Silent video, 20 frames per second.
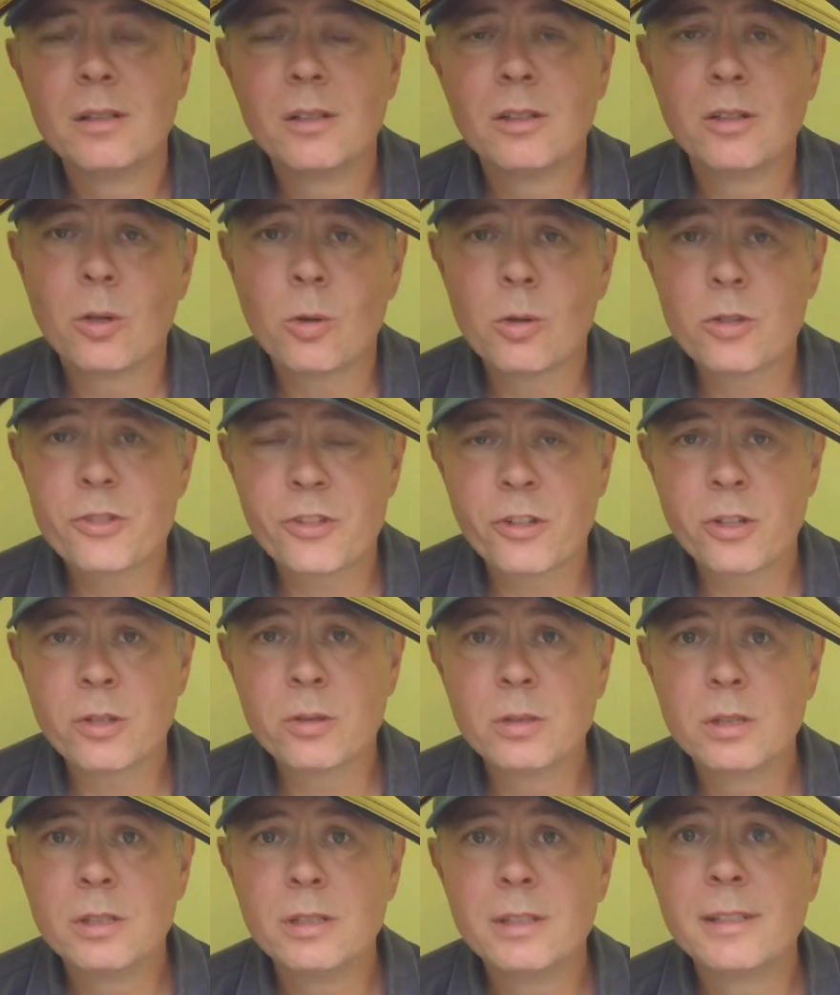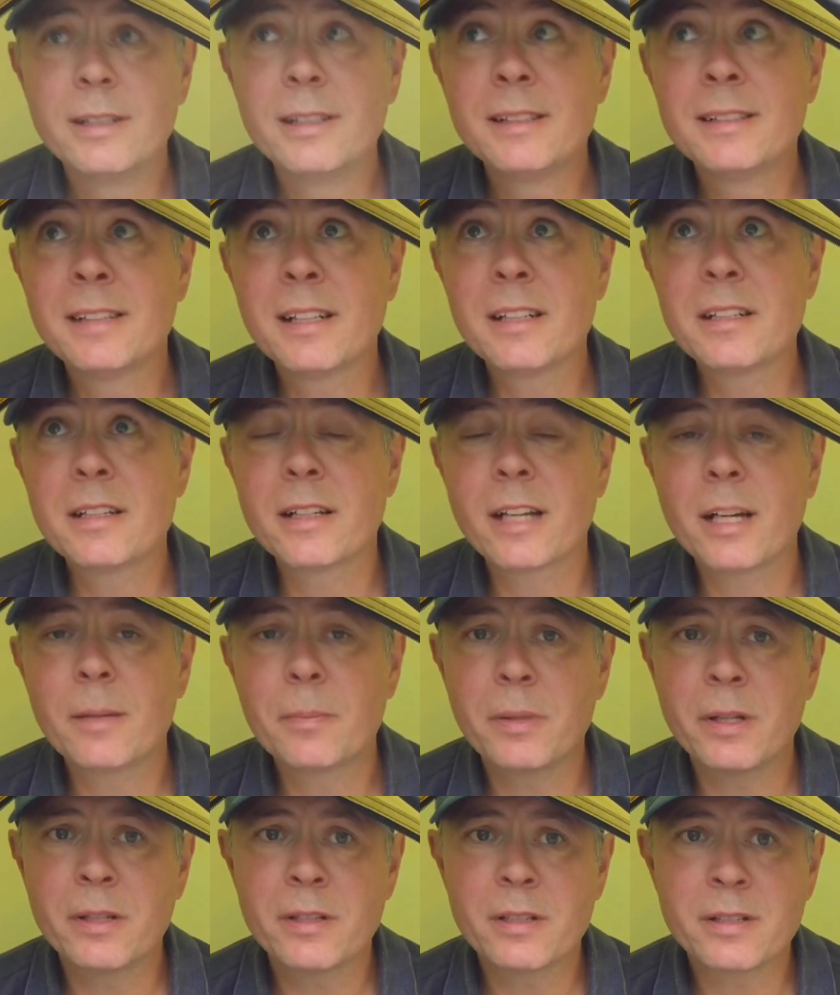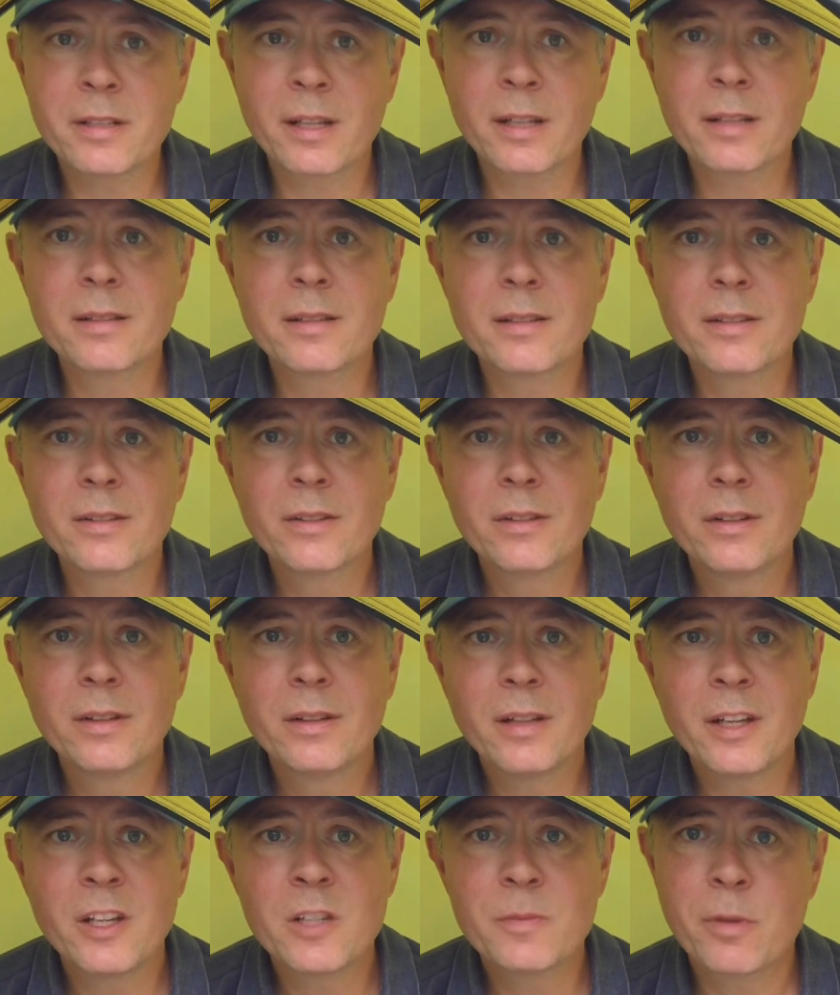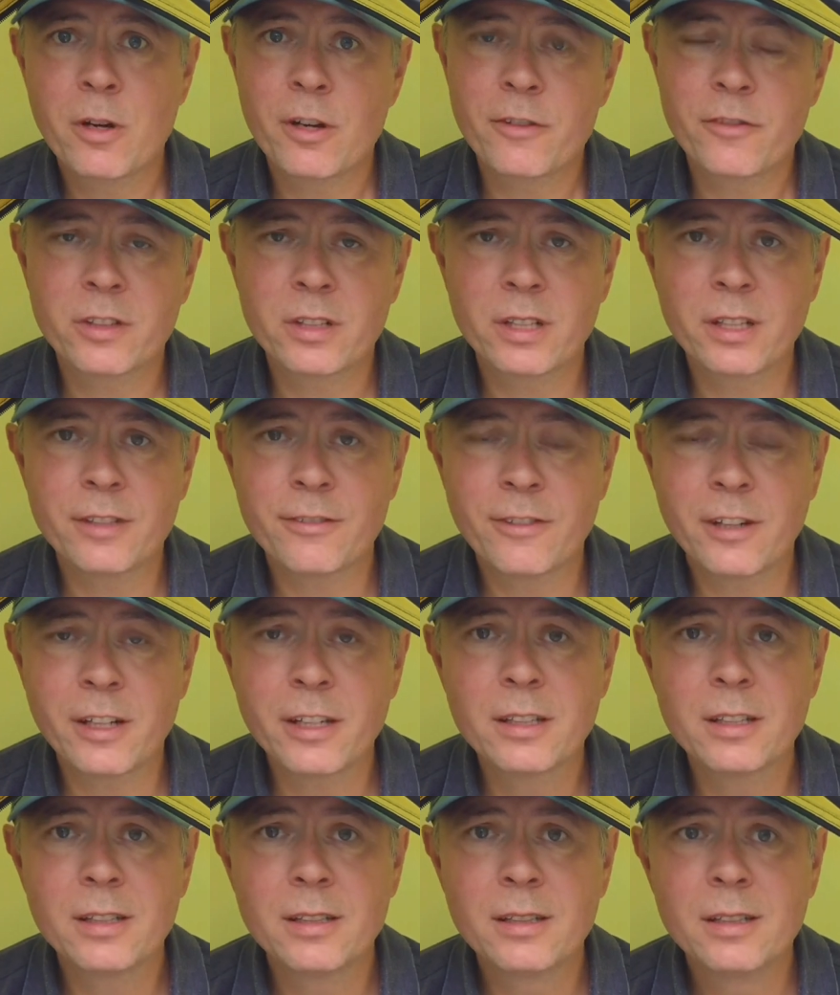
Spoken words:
Also, sitting up in the tent is perfectly fine.